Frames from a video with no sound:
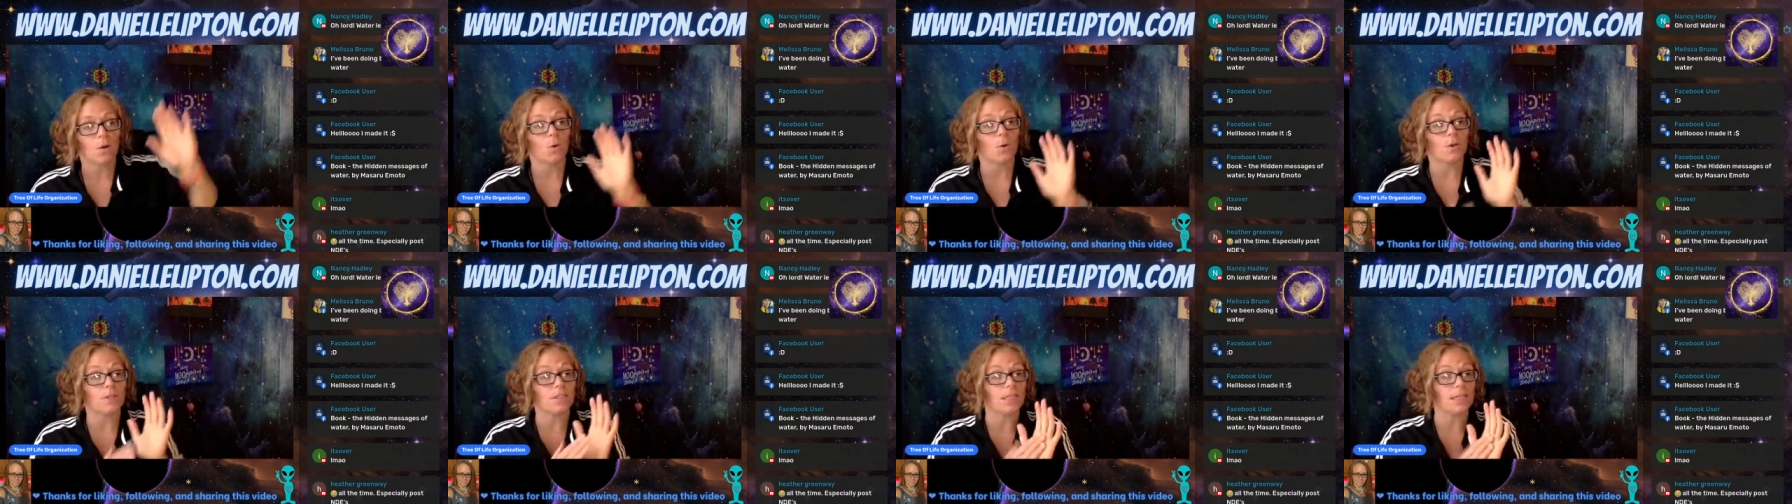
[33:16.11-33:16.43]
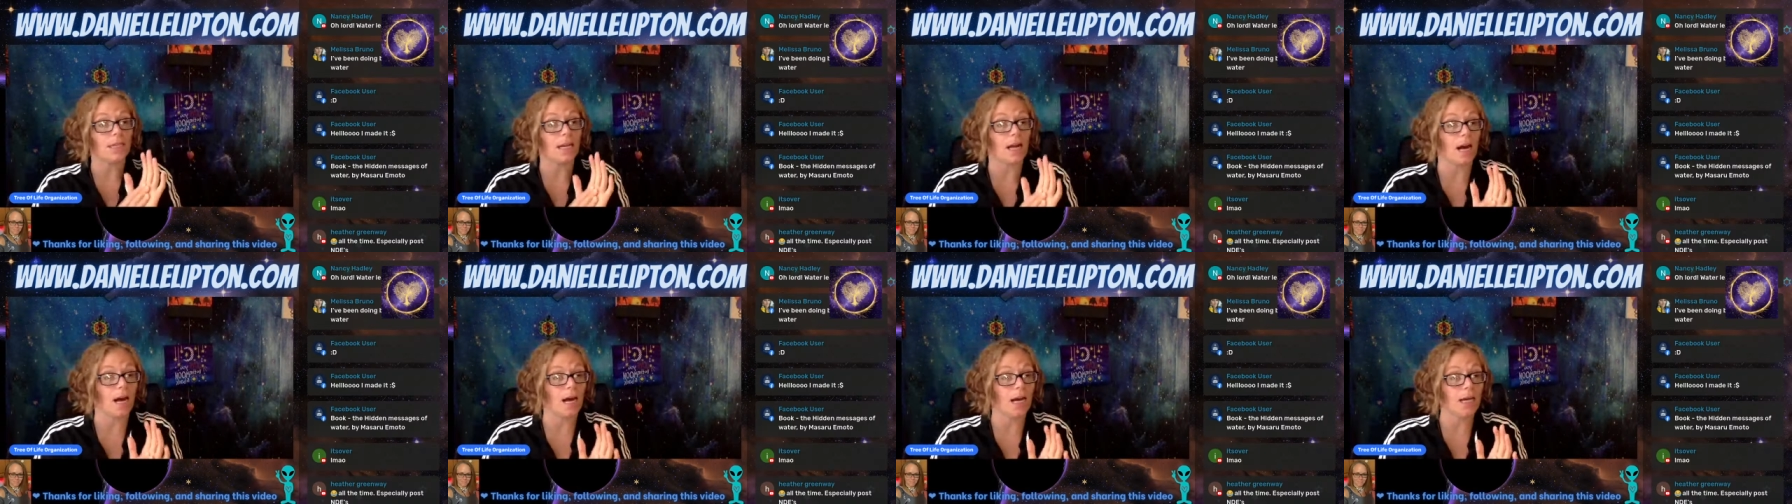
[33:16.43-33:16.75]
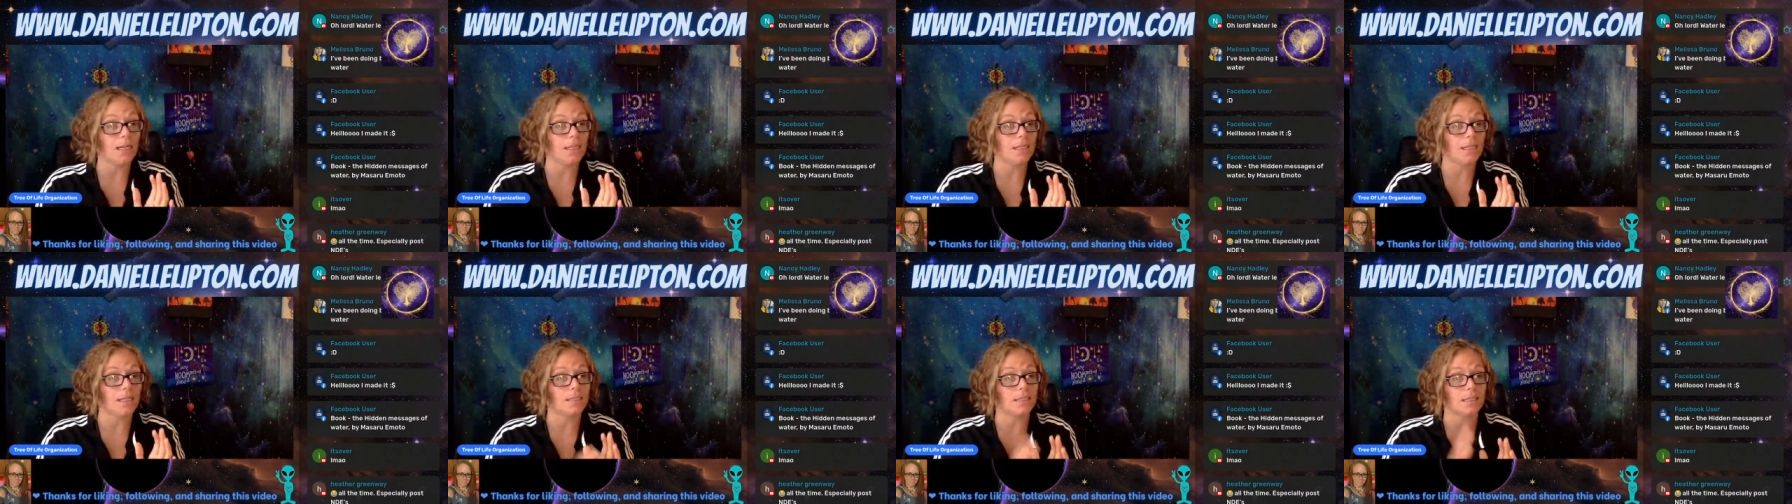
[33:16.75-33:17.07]
Is it
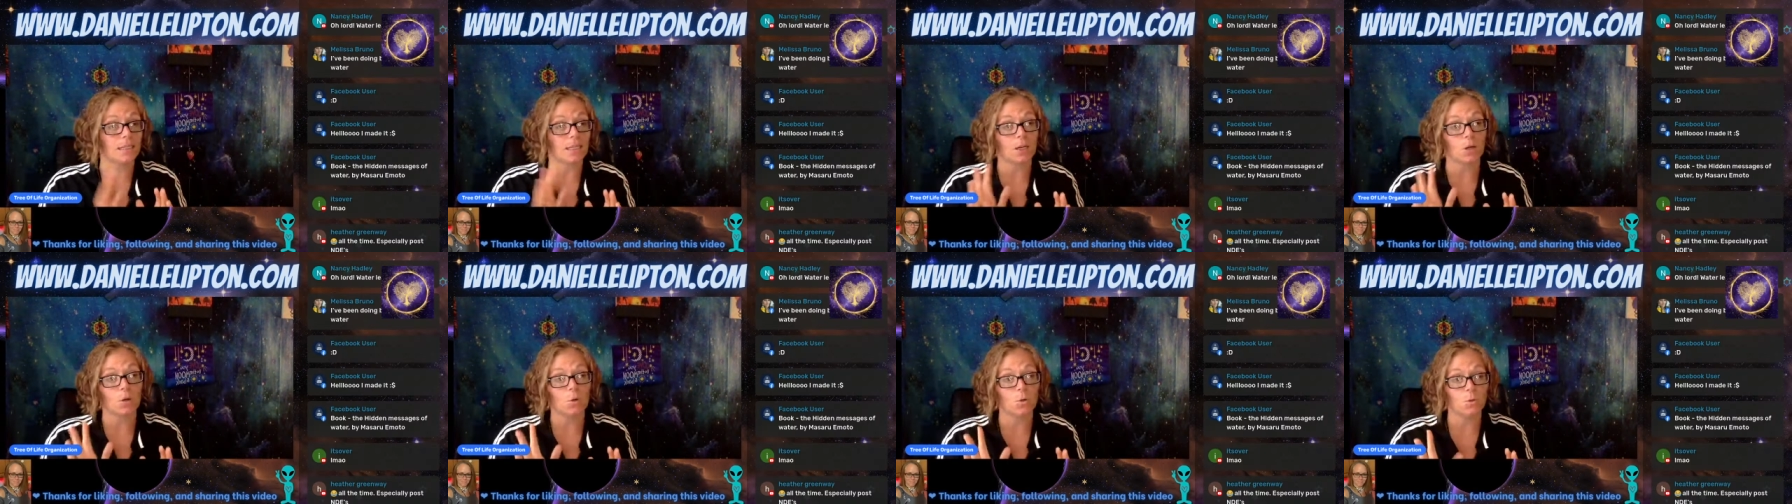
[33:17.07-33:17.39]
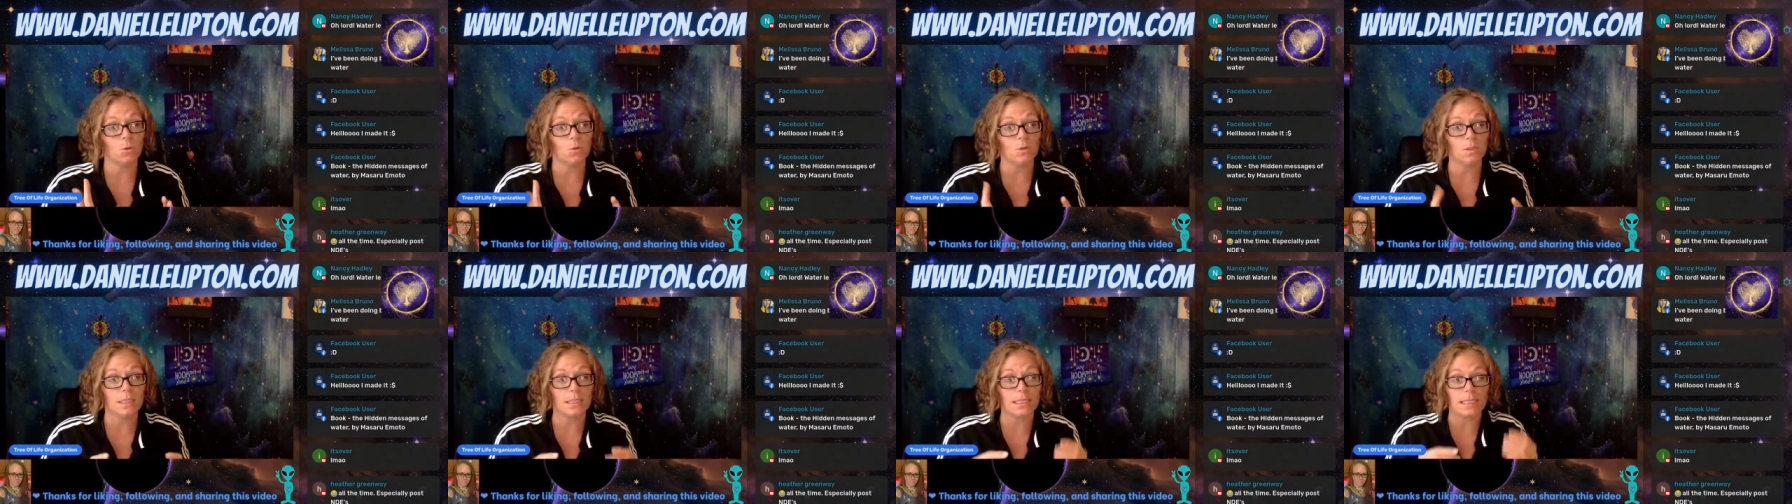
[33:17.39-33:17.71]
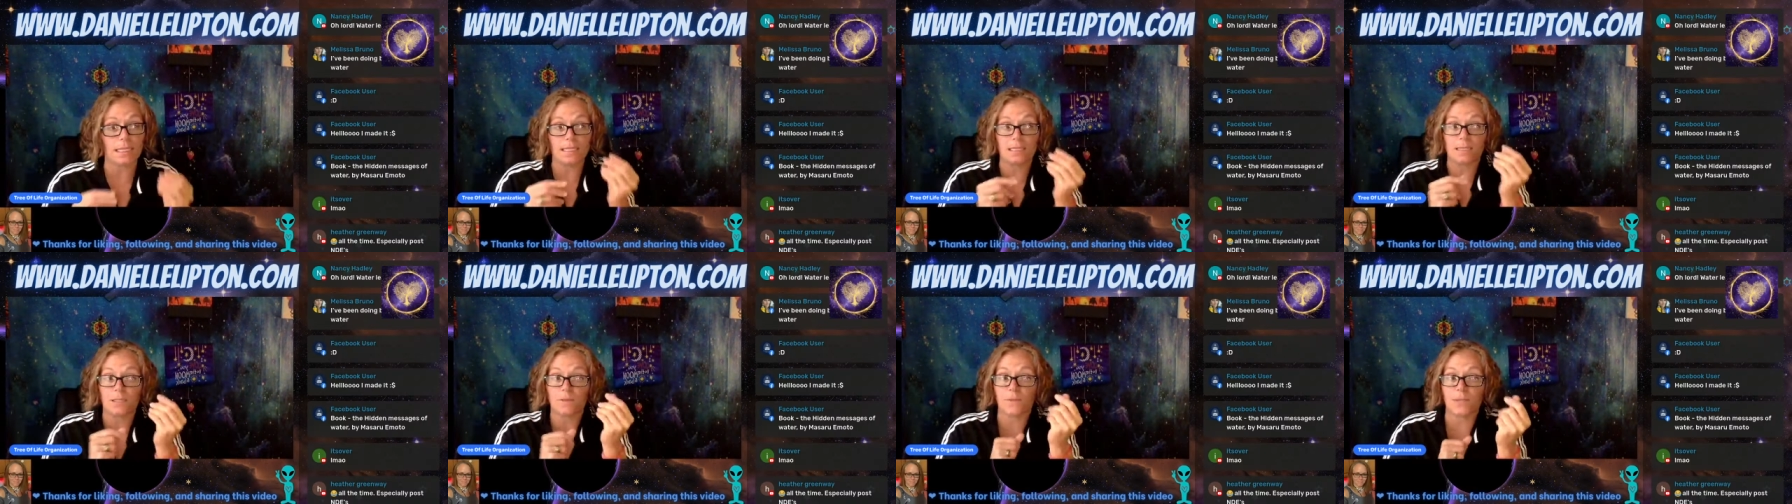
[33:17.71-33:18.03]
hot? Is it cold?
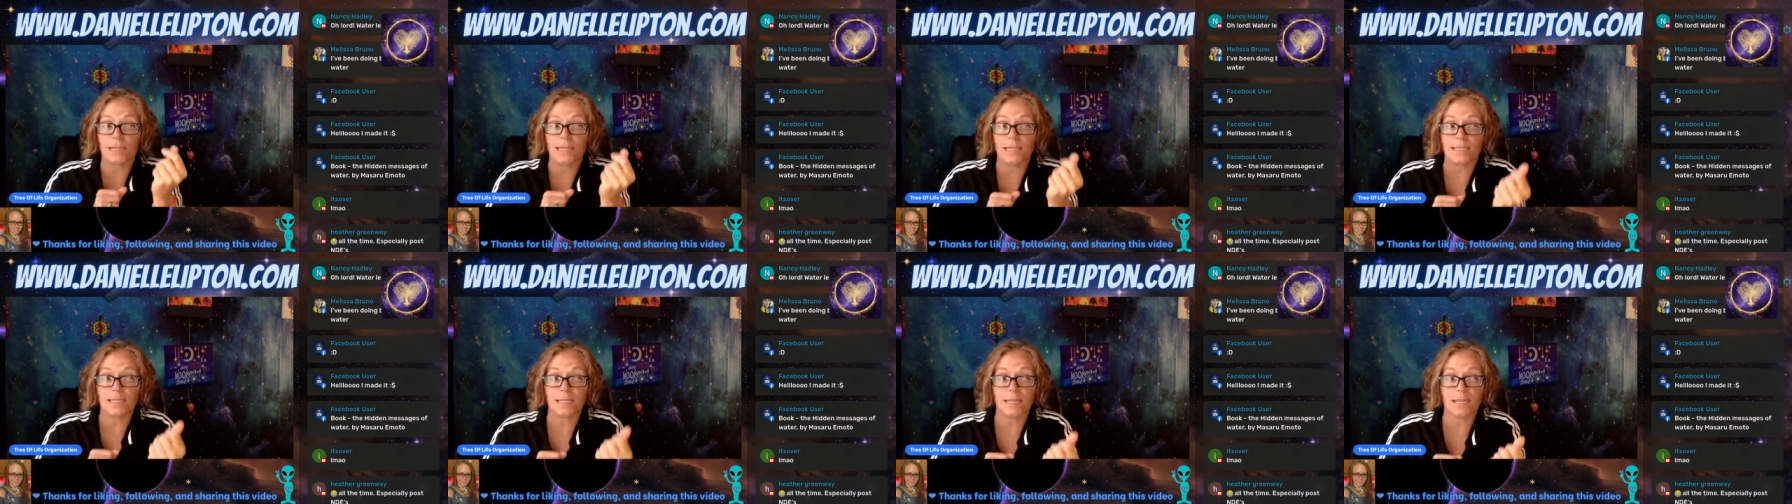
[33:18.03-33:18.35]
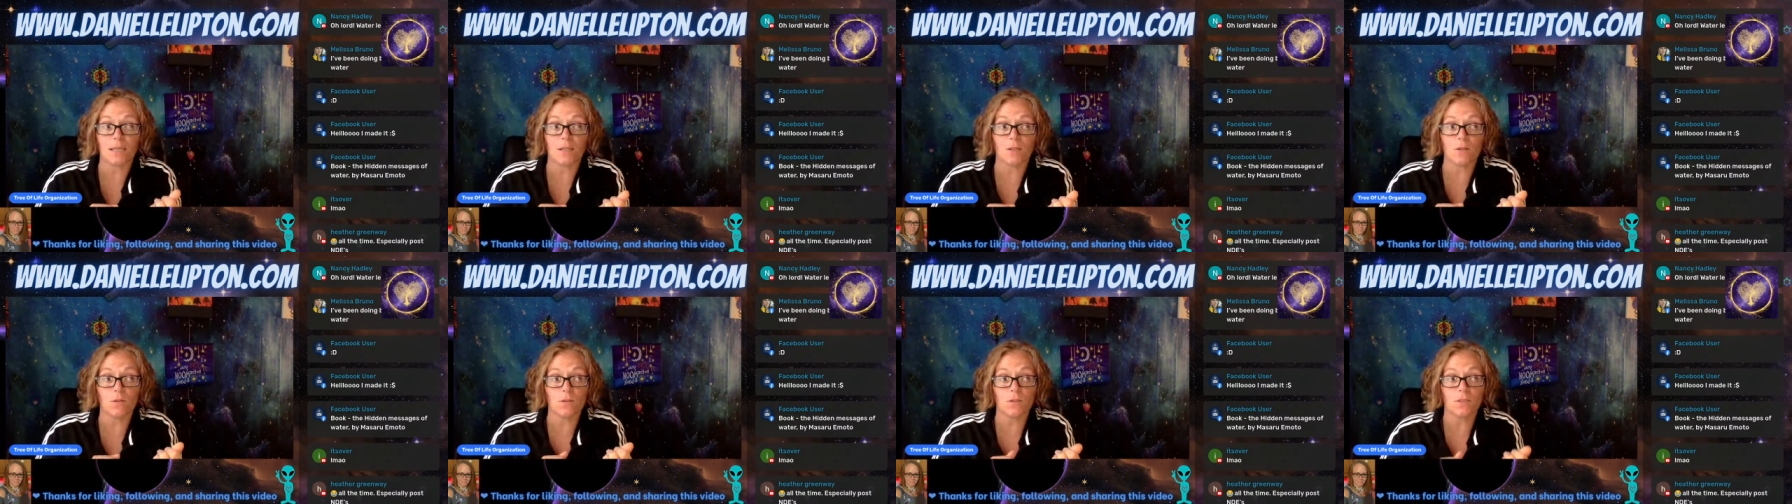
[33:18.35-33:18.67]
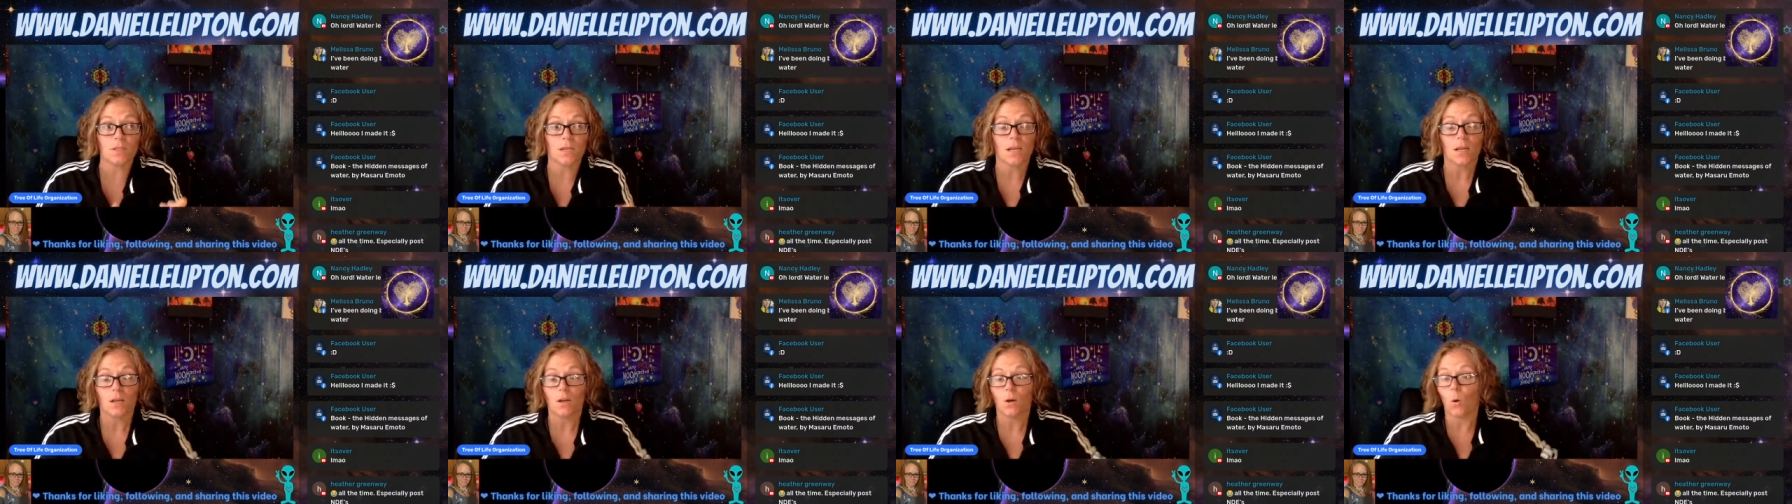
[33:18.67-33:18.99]
Is there any tingles?